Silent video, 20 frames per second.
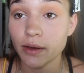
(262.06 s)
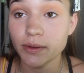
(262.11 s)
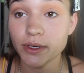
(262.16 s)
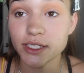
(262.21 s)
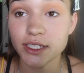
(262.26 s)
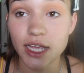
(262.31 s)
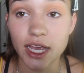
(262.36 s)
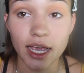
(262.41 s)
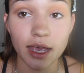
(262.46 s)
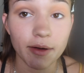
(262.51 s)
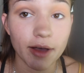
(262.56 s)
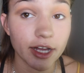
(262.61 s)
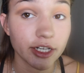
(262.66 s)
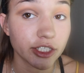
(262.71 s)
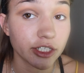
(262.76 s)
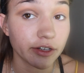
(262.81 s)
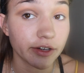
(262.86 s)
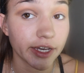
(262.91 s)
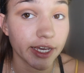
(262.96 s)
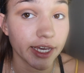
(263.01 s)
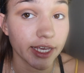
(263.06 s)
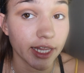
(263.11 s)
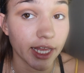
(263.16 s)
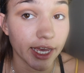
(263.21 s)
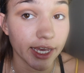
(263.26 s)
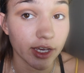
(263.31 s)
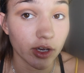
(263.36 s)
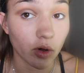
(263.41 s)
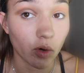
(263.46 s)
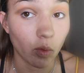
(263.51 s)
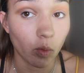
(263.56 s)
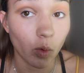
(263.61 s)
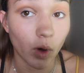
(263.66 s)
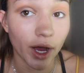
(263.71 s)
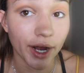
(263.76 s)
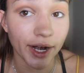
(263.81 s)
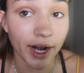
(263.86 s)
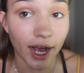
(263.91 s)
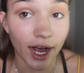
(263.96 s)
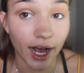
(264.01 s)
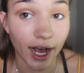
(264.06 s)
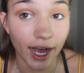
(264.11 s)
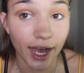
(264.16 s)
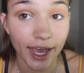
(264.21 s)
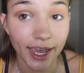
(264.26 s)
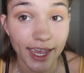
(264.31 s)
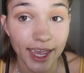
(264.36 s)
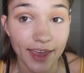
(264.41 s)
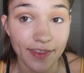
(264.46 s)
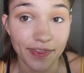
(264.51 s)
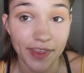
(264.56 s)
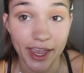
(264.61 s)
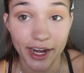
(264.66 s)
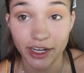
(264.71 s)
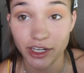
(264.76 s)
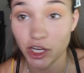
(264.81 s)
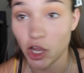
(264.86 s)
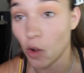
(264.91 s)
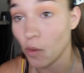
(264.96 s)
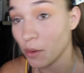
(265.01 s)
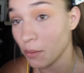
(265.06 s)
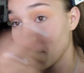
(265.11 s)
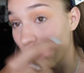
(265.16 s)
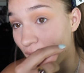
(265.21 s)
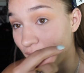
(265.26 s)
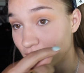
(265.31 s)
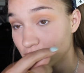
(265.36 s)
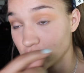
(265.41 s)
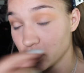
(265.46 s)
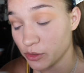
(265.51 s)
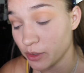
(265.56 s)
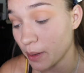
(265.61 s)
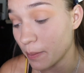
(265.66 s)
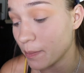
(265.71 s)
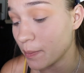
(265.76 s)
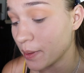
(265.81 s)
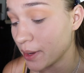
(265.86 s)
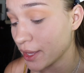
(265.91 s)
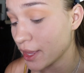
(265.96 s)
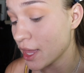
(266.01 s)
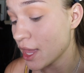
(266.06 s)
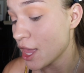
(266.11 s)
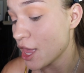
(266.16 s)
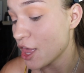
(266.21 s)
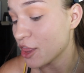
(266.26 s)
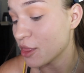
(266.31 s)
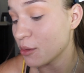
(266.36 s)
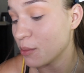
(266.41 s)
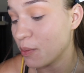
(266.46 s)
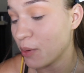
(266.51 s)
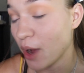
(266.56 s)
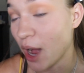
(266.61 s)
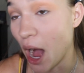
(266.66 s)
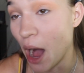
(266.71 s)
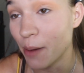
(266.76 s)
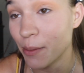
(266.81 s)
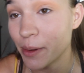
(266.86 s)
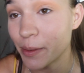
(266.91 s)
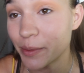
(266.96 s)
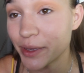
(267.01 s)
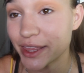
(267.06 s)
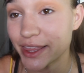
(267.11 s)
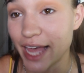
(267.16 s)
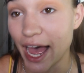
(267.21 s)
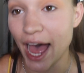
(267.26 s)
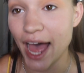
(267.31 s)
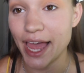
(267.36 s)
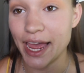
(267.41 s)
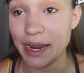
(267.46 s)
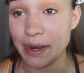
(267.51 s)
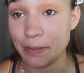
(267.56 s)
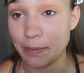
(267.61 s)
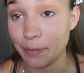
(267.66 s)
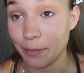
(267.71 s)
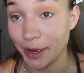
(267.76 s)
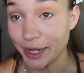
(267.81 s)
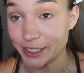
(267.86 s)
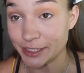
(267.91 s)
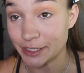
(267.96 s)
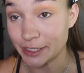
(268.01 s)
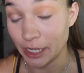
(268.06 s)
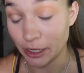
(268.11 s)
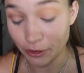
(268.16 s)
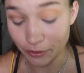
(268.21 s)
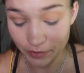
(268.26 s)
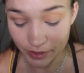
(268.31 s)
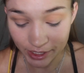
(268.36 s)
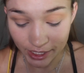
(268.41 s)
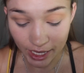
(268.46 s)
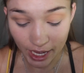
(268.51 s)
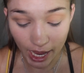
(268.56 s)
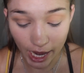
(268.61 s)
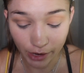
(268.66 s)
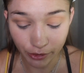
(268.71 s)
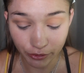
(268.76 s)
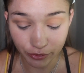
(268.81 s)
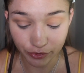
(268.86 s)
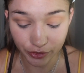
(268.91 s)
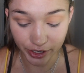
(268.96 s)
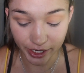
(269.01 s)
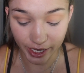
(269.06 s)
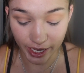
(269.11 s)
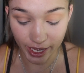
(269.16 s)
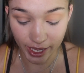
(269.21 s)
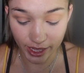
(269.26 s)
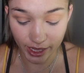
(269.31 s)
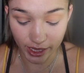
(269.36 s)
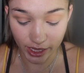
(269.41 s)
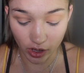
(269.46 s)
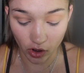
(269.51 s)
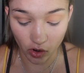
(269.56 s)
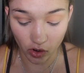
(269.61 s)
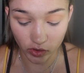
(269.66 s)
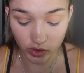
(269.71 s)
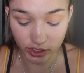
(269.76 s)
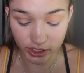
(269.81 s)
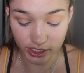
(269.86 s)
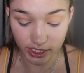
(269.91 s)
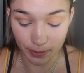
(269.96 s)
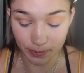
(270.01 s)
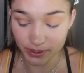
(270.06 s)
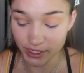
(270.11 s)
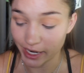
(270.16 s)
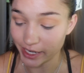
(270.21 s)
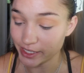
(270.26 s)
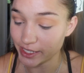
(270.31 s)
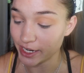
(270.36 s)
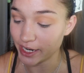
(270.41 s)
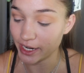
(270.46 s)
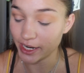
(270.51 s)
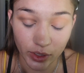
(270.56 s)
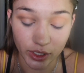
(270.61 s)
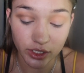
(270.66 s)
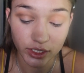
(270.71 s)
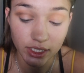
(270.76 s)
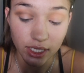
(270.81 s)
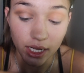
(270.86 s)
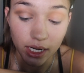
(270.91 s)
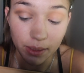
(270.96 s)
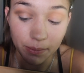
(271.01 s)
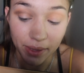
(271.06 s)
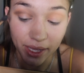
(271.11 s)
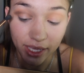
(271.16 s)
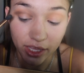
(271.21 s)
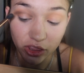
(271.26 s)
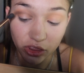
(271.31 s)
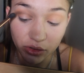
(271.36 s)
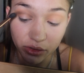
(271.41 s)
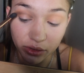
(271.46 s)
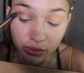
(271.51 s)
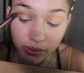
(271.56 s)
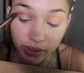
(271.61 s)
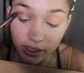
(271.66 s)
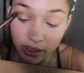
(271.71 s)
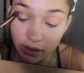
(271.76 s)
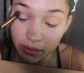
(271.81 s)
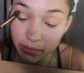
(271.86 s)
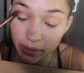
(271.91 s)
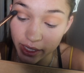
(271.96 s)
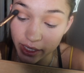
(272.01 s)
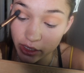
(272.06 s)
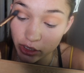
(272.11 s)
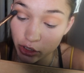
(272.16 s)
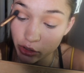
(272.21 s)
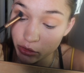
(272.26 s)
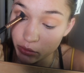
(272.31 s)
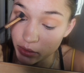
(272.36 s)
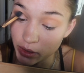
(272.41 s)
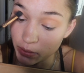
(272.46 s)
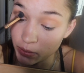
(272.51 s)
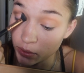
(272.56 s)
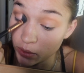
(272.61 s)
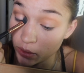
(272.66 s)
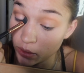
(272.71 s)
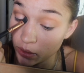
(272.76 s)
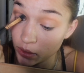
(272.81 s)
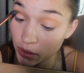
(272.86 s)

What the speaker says: always think about doing like one eye and then going back to it, but the problem with that and myself, I will forget all the steps I did. We just gonna make it through. We gonna make it through, people.